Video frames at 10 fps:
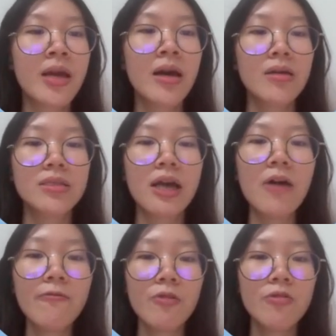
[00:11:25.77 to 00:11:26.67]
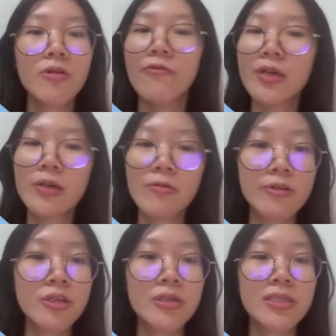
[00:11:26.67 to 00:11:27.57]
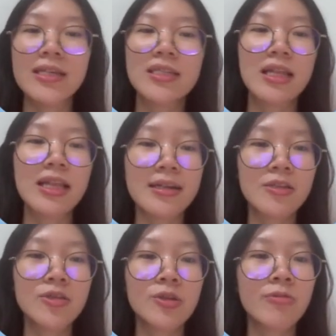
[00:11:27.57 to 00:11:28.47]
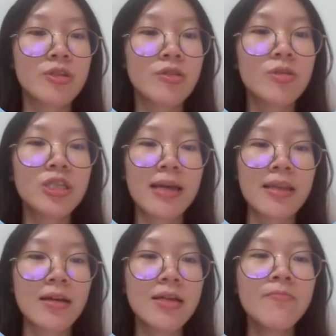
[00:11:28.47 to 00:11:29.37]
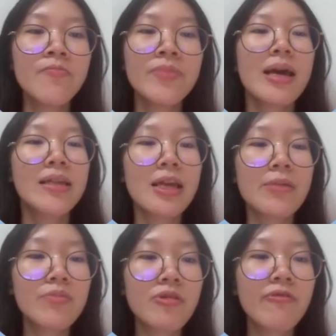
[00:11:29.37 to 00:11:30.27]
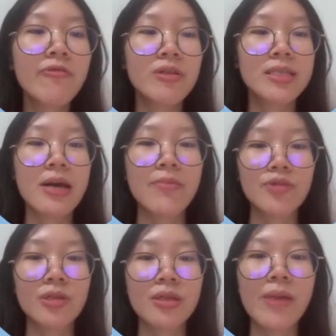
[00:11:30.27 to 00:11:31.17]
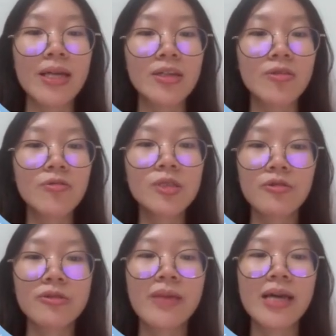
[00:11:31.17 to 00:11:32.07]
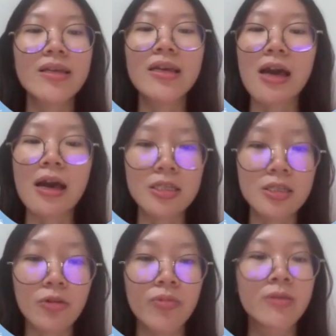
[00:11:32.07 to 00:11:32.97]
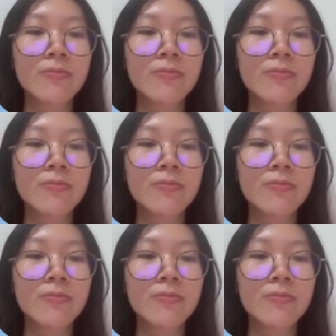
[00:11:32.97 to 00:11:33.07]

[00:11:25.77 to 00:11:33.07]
A downflow configuration is selected to reduce channeling and improve contact between the methanol stream and the absorbent.